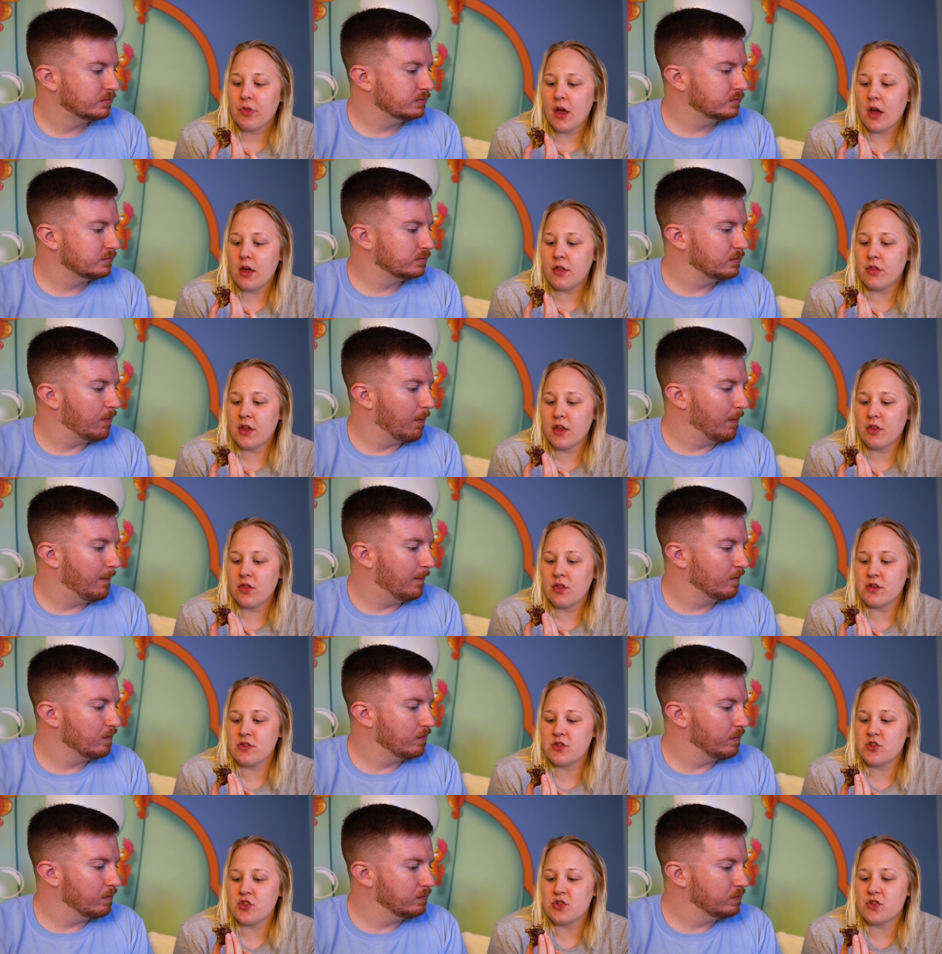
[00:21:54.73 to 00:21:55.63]
Speaker 1: I think
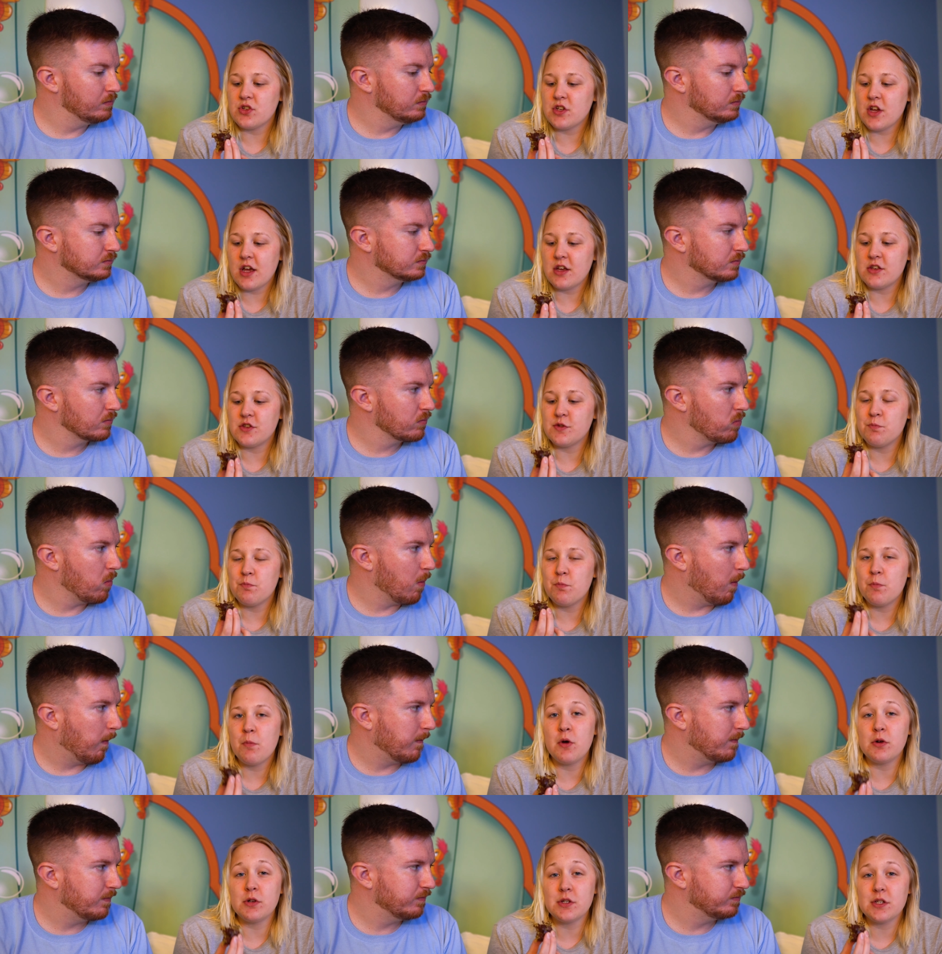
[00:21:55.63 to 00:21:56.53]
this just tastes
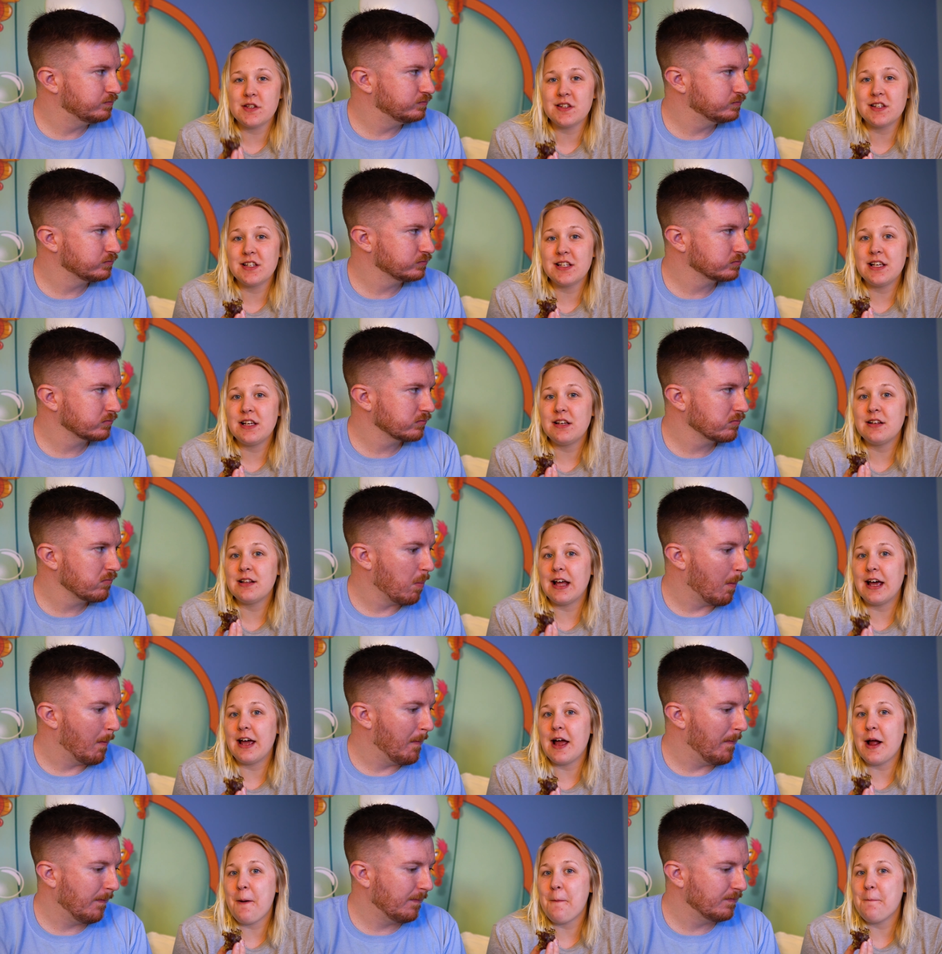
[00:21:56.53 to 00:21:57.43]
mostly
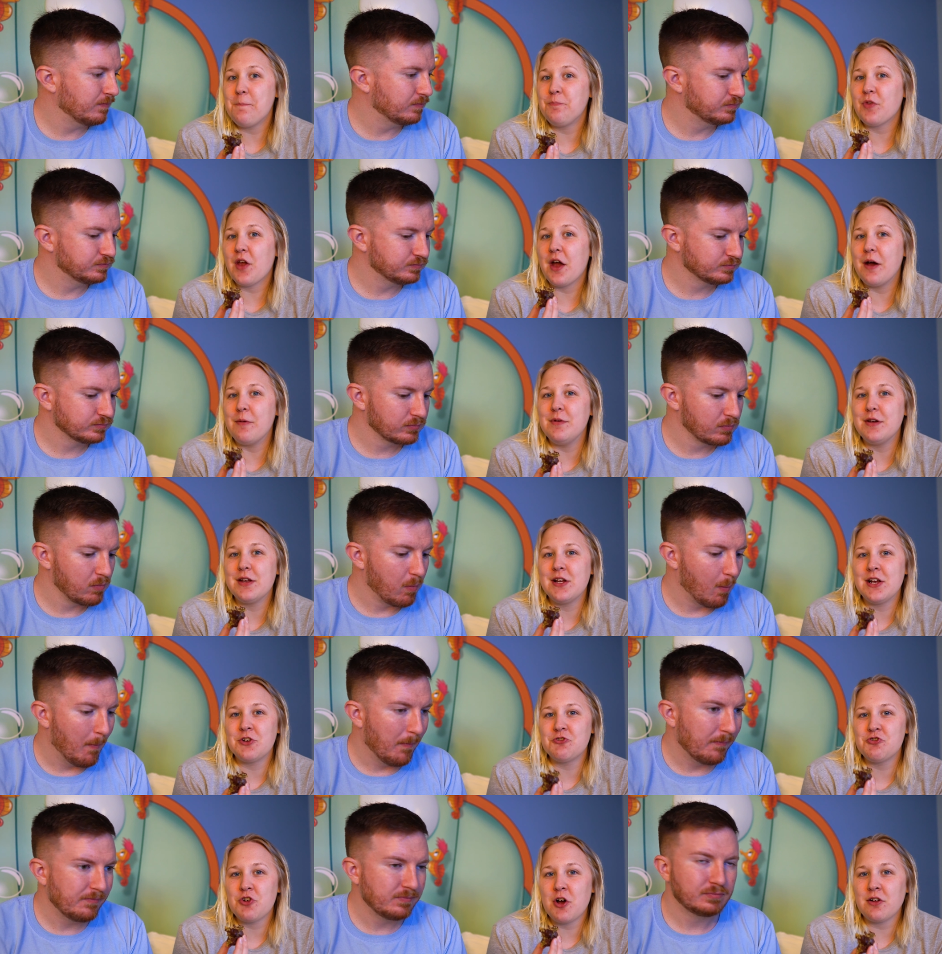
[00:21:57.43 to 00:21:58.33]
like I'm
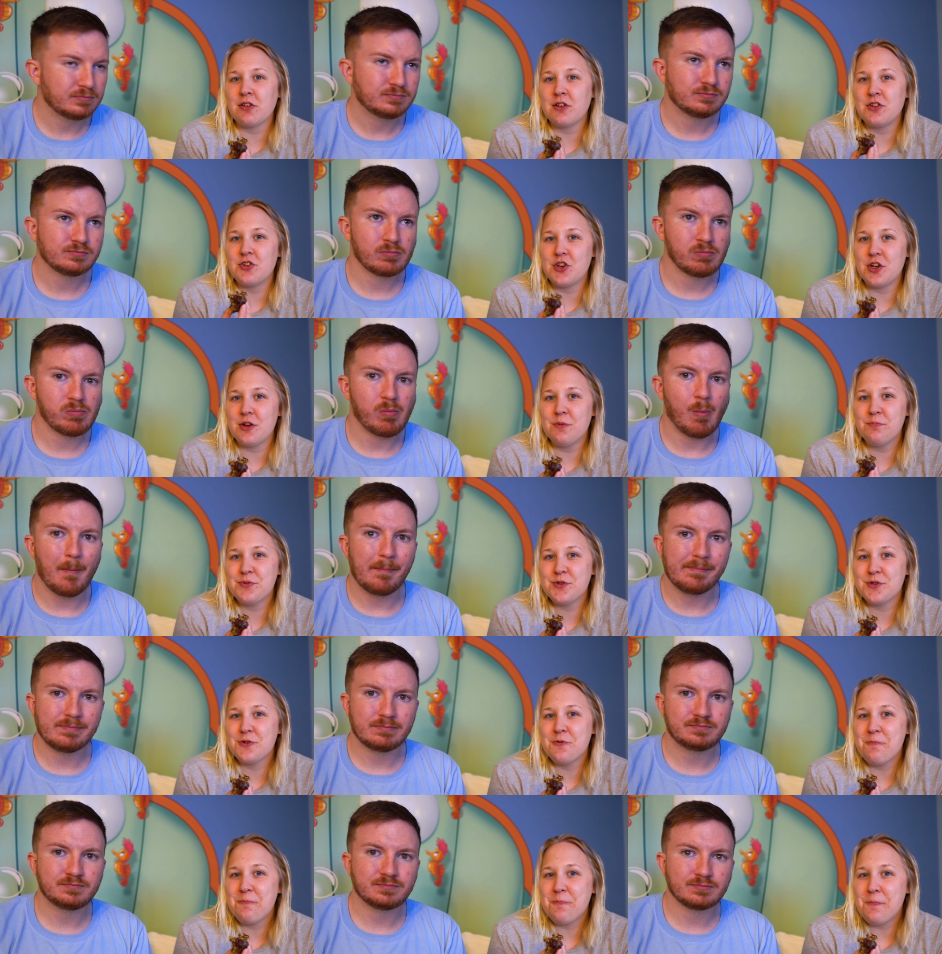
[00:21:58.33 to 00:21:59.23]
eating chocolate
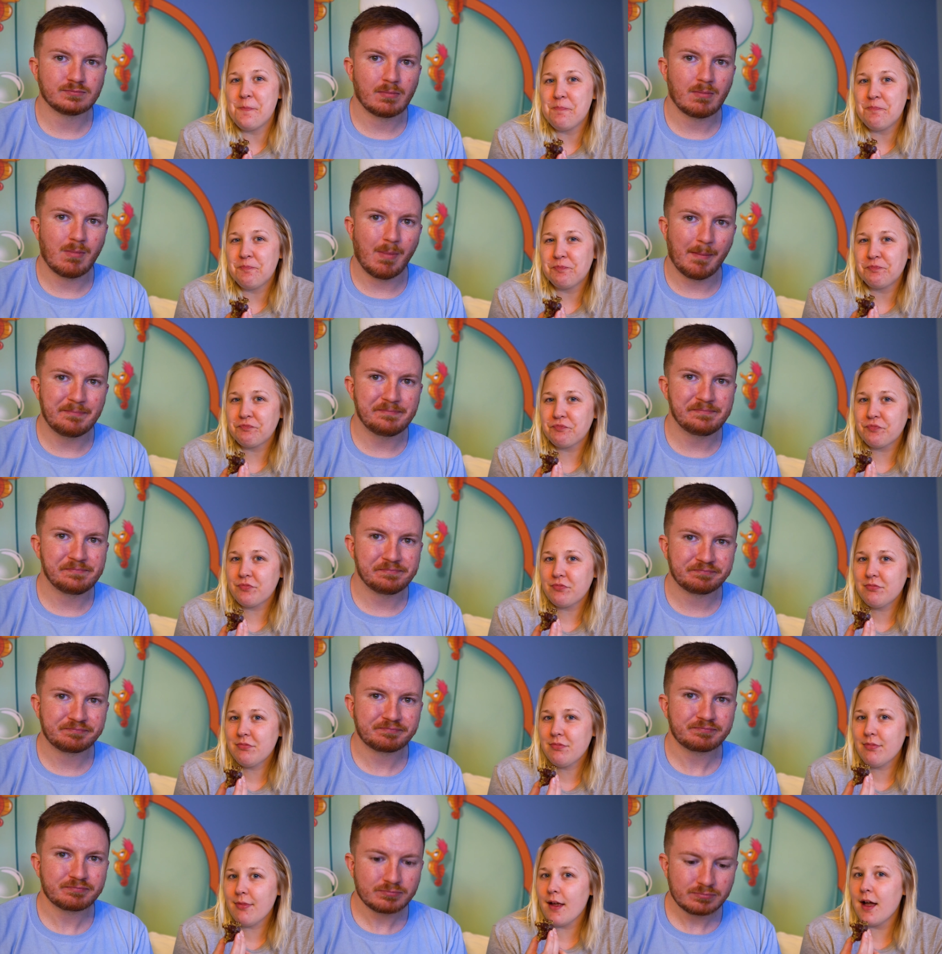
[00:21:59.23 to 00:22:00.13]
chips
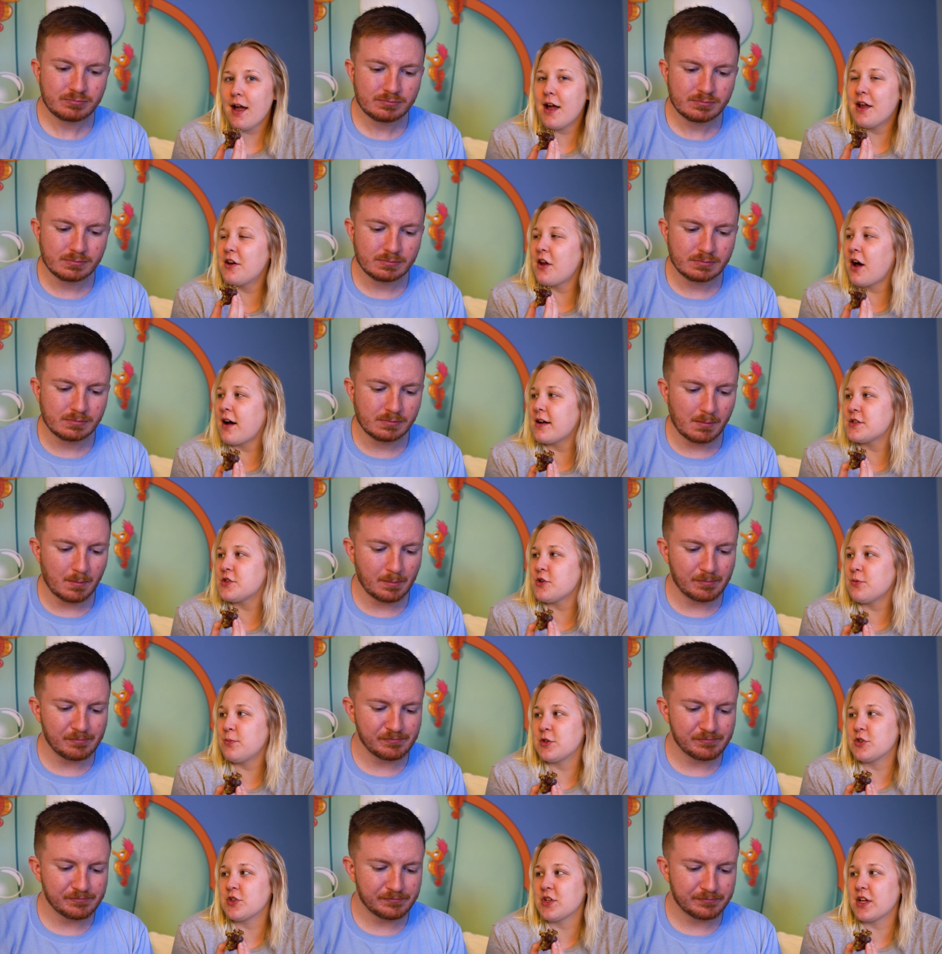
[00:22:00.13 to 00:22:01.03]
and not so
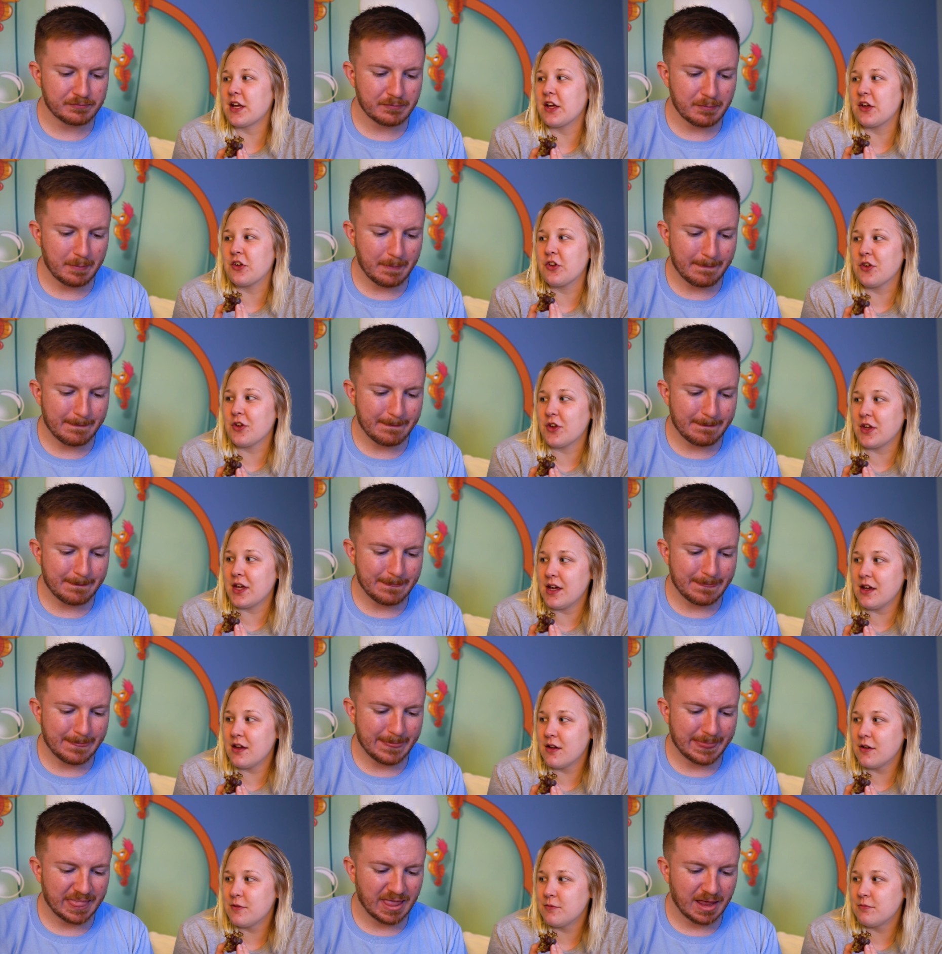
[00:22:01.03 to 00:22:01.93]
much like a cookie.